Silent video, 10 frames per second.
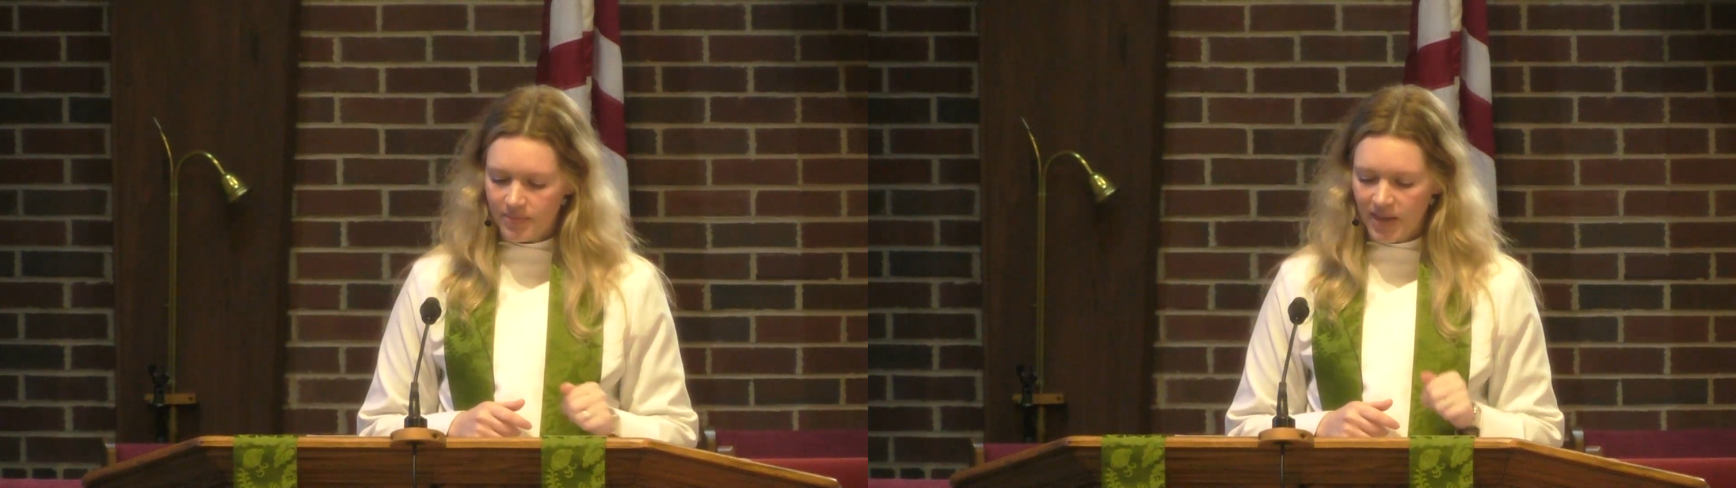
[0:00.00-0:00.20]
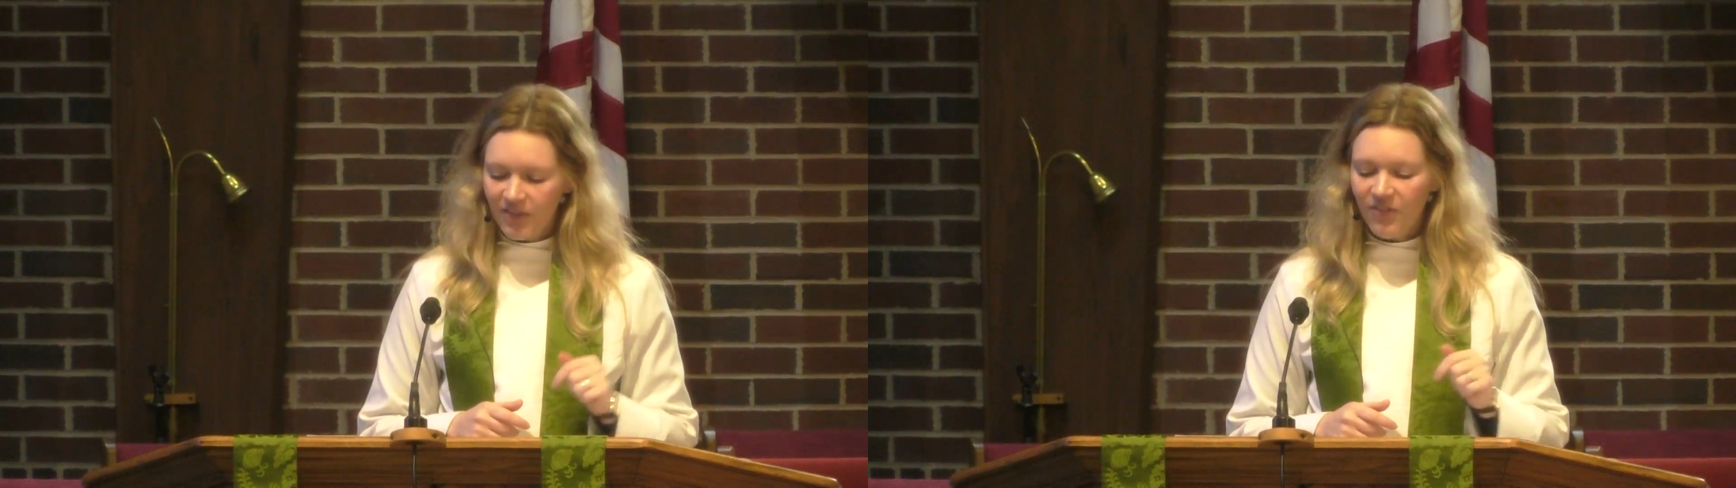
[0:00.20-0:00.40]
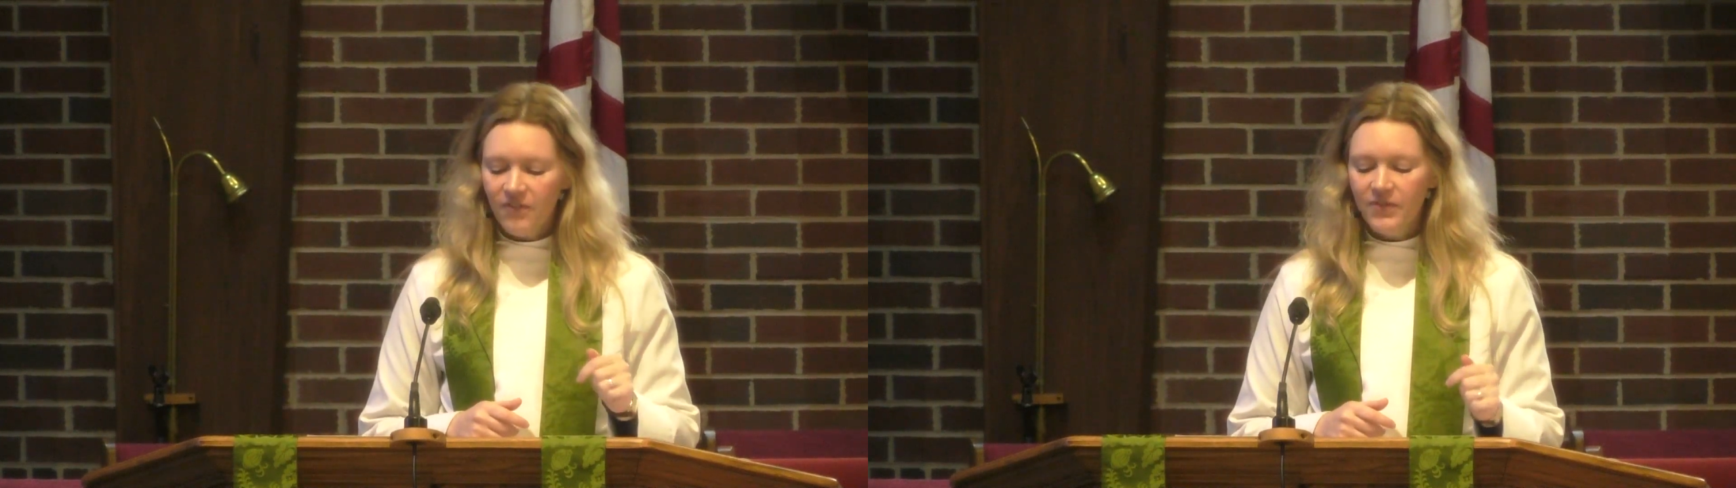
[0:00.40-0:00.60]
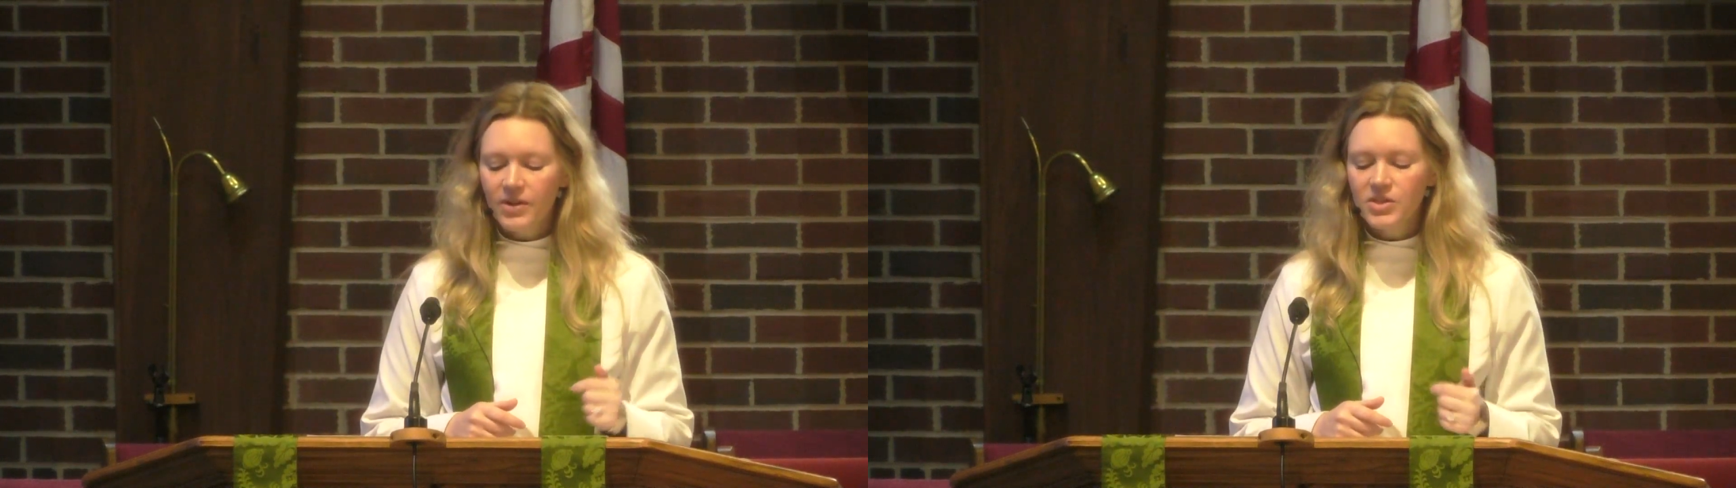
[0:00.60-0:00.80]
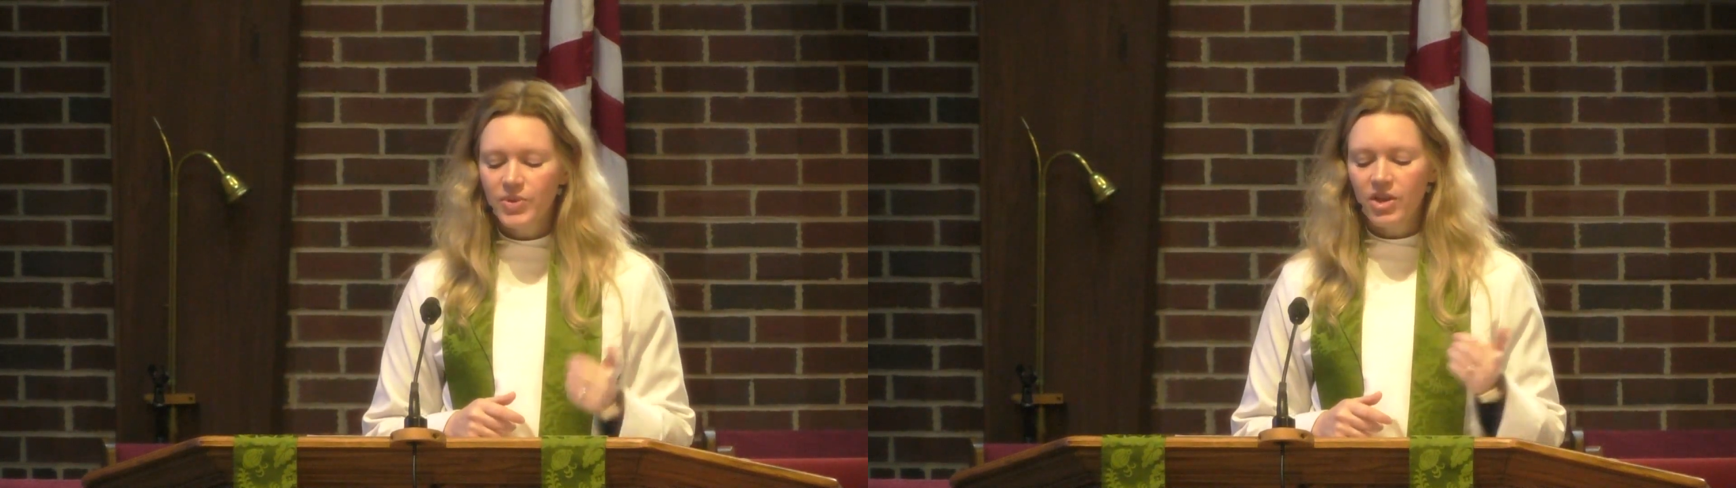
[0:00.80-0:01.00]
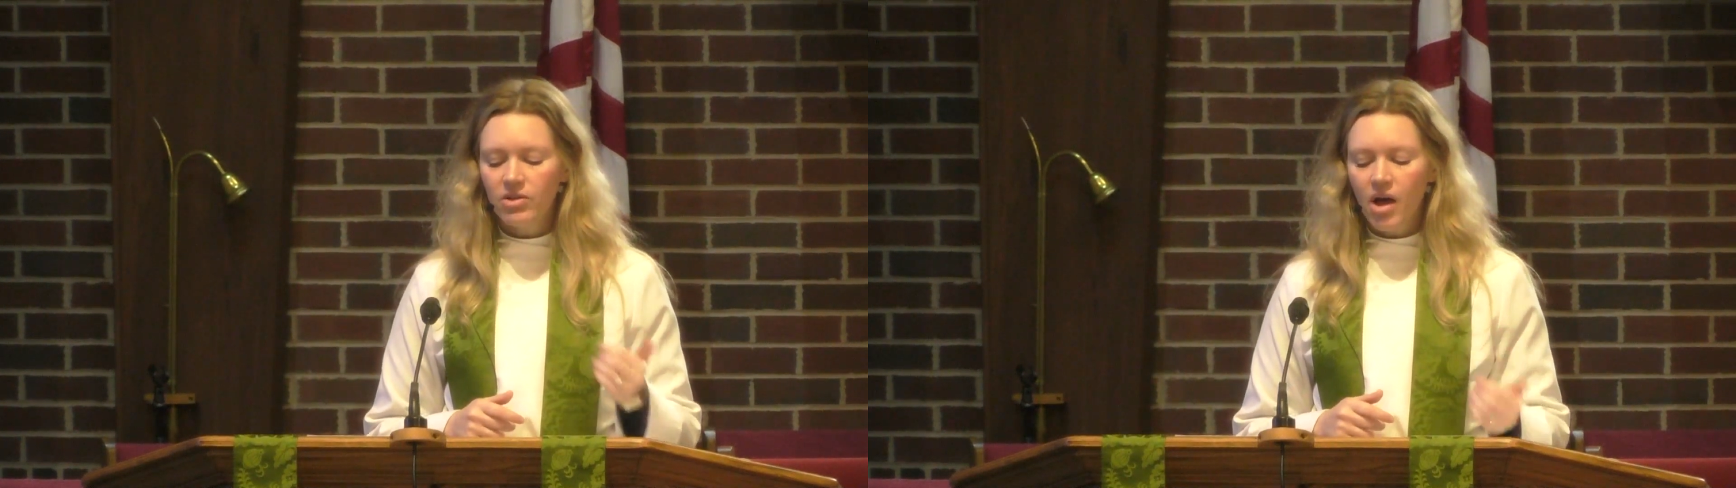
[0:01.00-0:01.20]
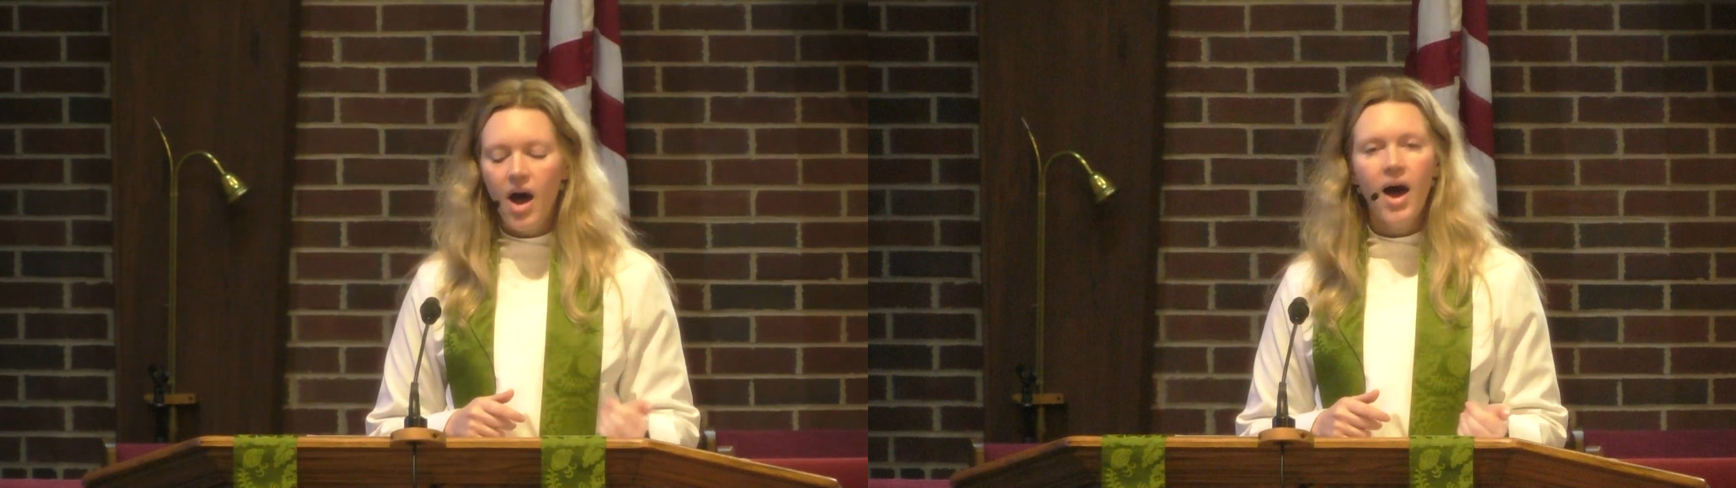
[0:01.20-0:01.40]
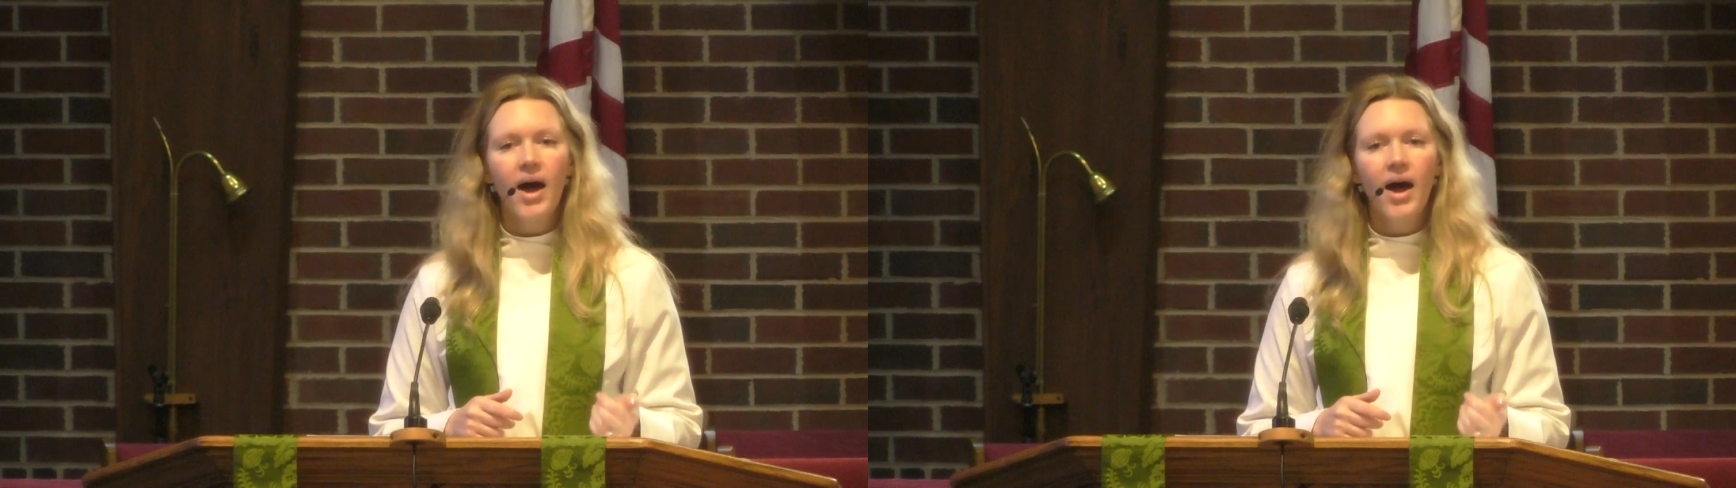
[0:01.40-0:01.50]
He fulfills what the law